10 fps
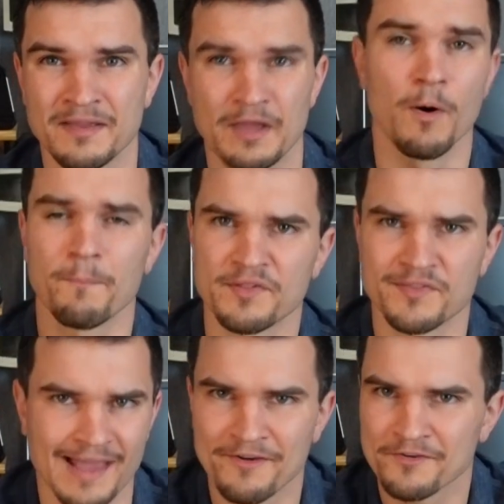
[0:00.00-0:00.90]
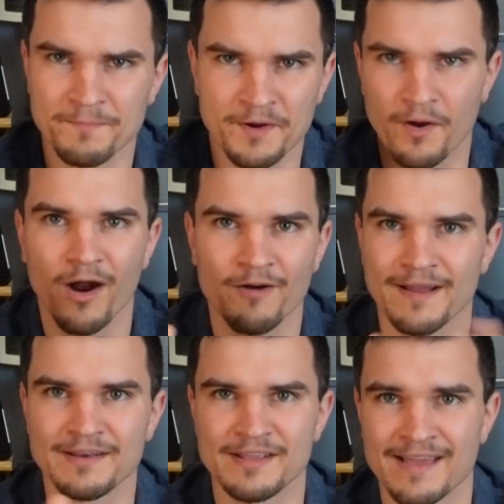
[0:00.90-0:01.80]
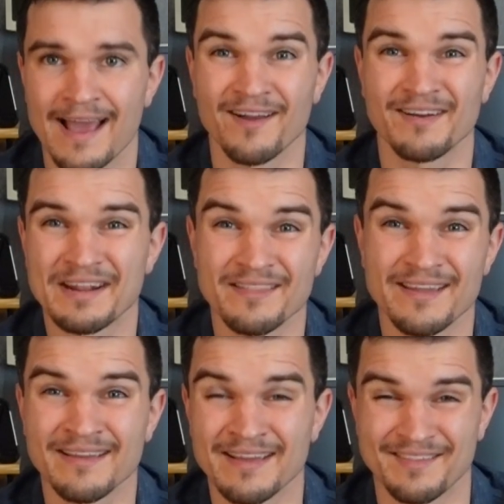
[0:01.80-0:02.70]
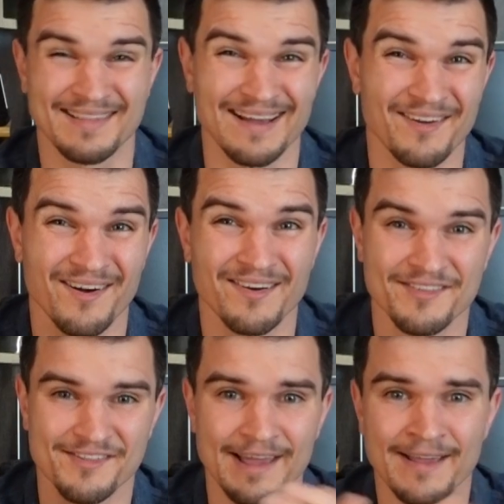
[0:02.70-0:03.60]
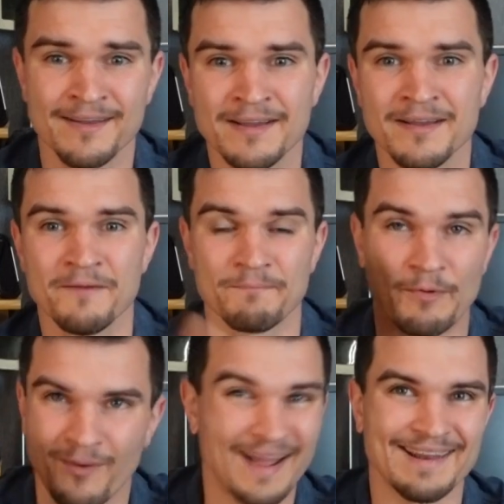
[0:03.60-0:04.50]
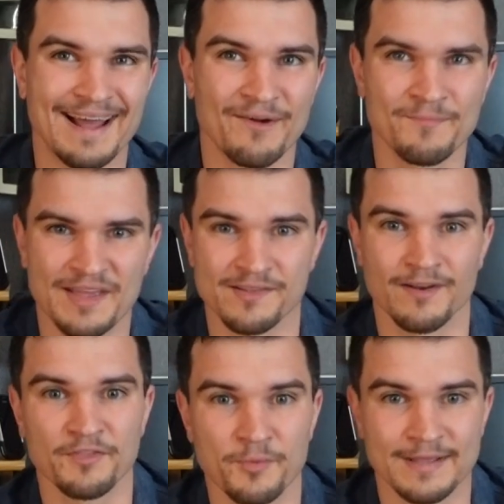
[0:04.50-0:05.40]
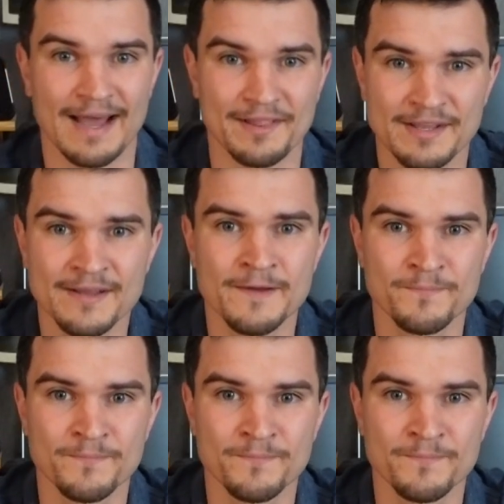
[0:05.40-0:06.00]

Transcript: it won't be standard to put an RFID tag on anything. It's kind of hard to say, but right now, that's not the reality.